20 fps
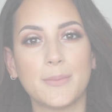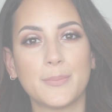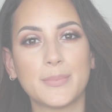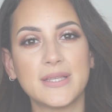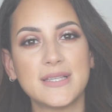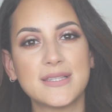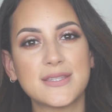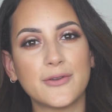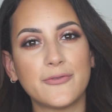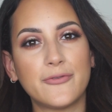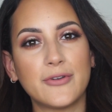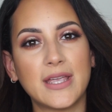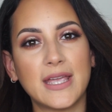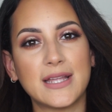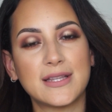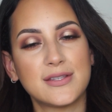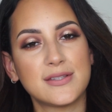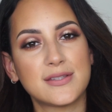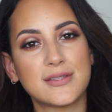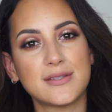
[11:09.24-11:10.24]
Please don't
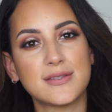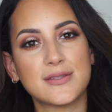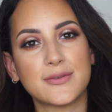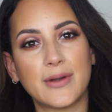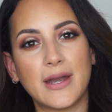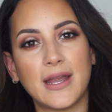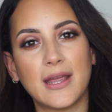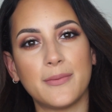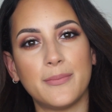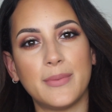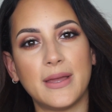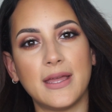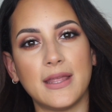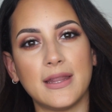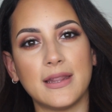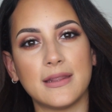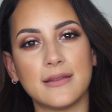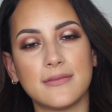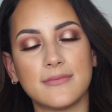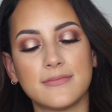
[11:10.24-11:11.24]
forget to subscribe
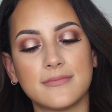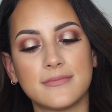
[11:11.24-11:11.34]
and